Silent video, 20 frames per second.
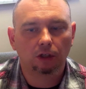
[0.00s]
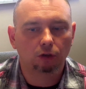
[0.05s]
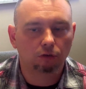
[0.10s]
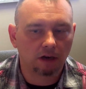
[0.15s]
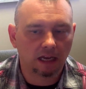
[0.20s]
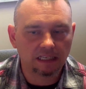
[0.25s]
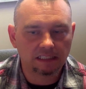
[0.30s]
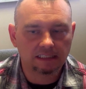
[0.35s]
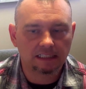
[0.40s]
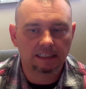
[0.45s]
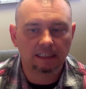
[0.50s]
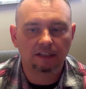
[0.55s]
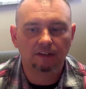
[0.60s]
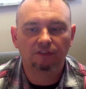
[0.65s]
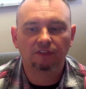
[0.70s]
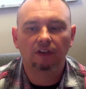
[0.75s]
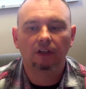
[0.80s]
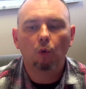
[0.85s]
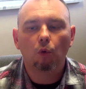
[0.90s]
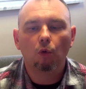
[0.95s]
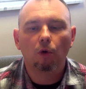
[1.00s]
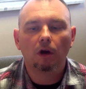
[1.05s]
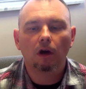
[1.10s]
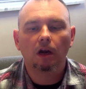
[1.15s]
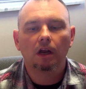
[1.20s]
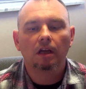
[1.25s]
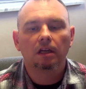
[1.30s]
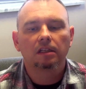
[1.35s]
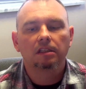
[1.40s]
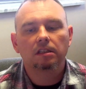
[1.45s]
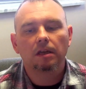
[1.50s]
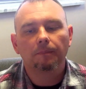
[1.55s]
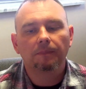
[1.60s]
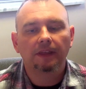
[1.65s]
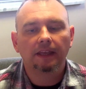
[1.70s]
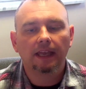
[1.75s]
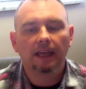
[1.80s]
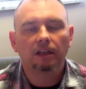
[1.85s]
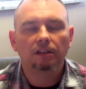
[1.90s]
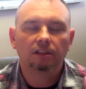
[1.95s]
aggressive, or
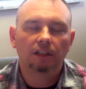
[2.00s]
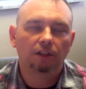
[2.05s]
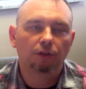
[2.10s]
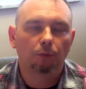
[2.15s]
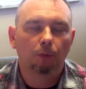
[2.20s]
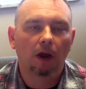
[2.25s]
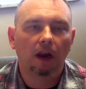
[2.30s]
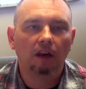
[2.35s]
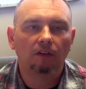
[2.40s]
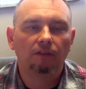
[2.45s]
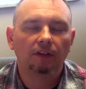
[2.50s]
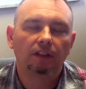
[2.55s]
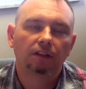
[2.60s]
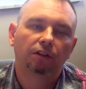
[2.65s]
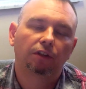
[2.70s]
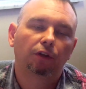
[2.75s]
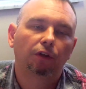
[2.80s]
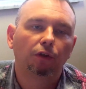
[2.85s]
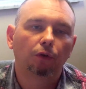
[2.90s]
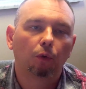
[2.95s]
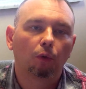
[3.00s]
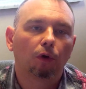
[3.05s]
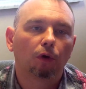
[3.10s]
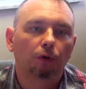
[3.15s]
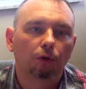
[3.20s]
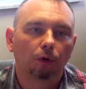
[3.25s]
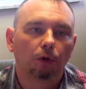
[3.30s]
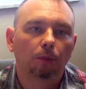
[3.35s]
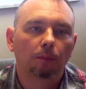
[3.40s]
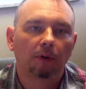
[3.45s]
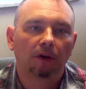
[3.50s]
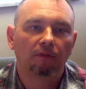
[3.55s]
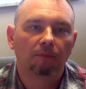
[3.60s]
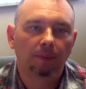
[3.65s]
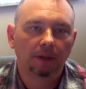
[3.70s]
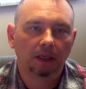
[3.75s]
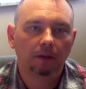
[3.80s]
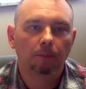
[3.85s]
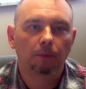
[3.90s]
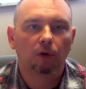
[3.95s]
something else that's relevant to your group of
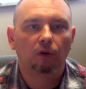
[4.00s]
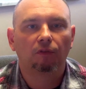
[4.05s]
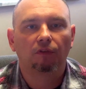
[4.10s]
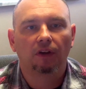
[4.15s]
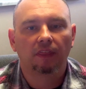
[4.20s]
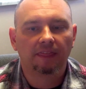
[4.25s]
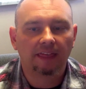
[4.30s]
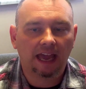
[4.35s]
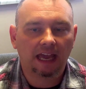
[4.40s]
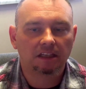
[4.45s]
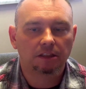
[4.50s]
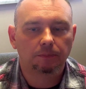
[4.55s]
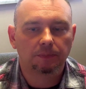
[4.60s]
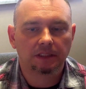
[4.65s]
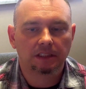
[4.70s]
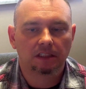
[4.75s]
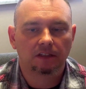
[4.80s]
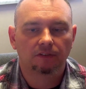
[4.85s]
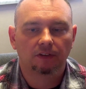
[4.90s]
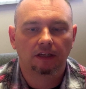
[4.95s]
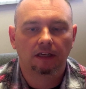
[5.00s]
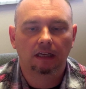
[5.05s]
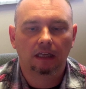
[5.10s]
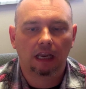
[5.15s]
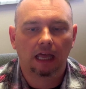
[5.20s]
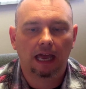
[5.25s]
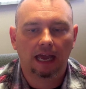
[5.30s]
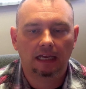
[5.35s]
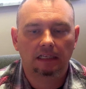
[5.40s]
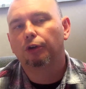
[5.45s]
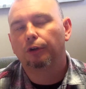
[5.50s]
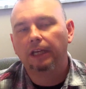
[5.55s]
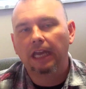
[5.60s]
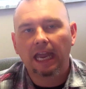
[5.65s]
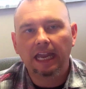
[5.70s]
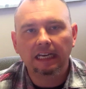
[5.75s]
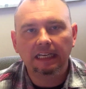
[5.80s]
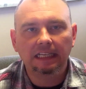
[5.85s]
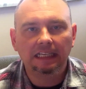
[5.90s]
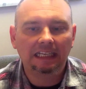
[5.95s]
people for that specific class.
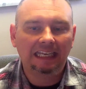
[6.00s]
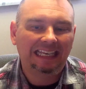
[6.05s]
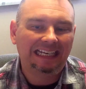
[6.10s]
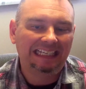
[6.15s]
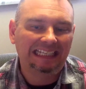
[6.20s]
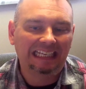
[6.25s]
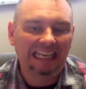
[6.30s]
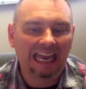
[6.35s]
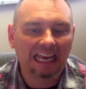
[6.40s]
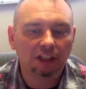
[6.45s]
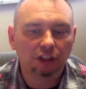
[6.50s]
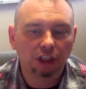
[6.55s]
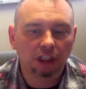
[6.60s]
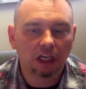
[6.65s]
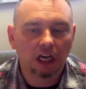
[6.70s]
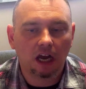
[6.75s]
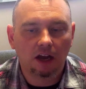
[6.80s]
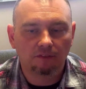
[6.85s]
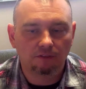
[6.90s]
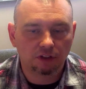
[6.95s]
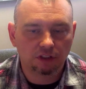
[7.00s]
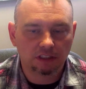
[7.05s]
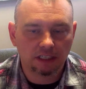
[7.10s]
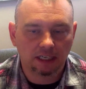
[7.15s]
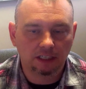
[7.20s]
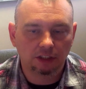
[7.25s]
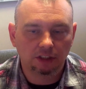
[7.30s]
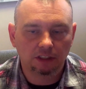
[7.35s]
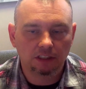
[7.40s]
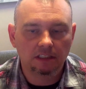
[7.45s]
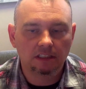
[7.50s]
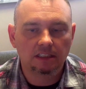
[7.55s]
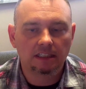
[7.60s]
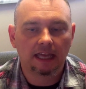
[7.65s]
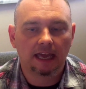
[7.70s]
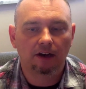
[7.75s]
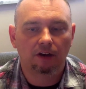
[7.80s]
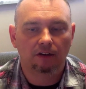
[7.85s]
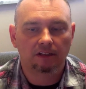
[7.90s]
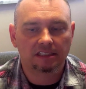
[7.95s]
Creating engaging conversations
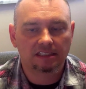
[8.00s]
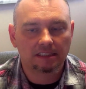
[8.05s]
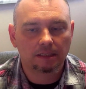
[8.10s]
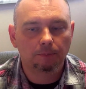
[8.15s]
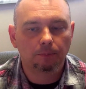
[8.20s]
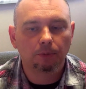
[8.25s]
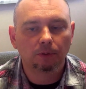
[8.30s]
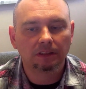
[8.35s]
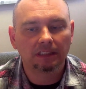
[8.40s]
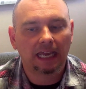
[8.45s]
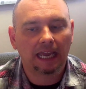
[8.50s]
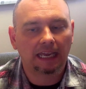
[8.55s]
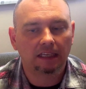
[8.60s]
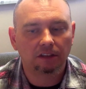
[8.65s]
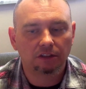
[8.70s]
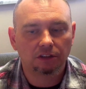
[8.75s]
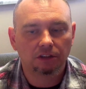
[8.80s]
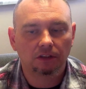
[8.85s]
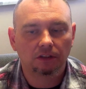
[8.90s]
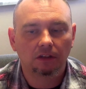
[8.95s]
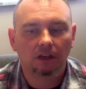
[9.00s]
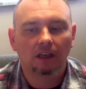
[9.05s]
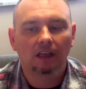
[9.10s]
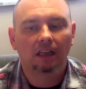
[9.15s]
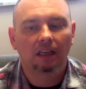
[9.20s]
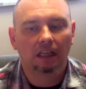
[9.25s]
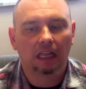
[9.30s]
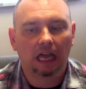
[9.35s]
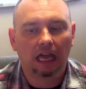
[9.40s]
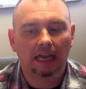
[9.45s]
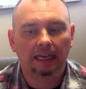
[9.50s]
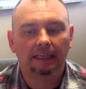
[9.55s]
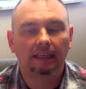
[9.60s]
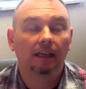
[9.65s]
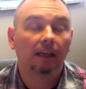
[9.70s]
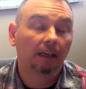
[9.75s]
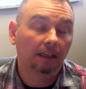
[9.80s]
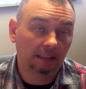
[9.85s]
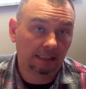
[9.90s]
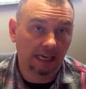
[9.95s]
that are simple to answer, like
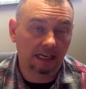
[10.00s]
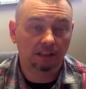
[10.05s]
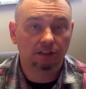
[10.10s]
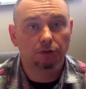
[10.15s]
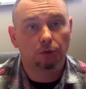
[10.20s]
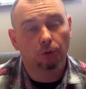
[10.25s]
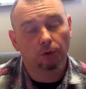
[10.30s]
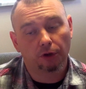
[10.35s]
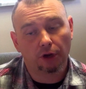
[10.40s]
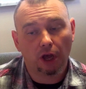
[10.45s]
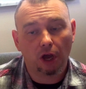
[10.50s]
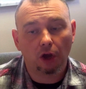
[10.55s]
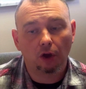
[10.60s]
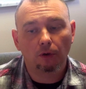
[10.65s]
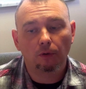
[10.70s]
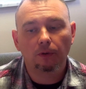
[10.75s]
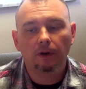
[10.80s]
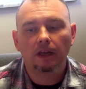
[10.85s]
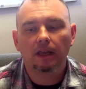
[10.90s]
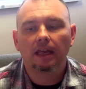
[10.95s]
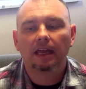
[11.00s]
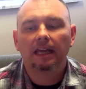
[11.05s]
yes or no,